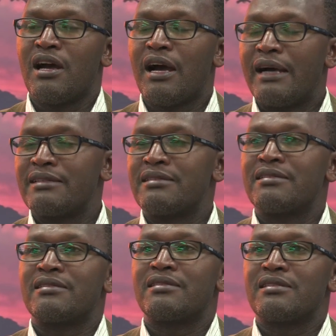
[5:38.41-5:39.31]

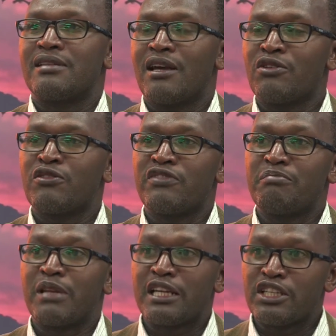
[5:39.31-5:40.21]
has a lot of
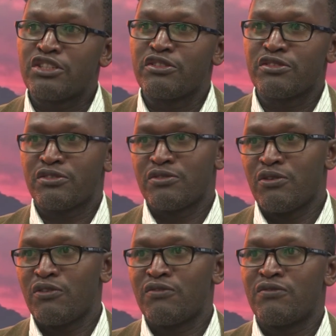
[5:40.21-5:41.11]
implications
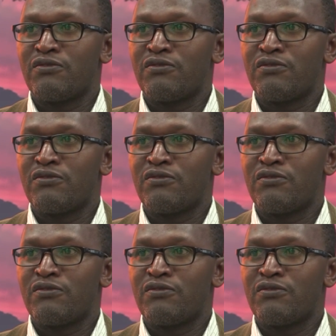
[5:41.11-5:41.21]
of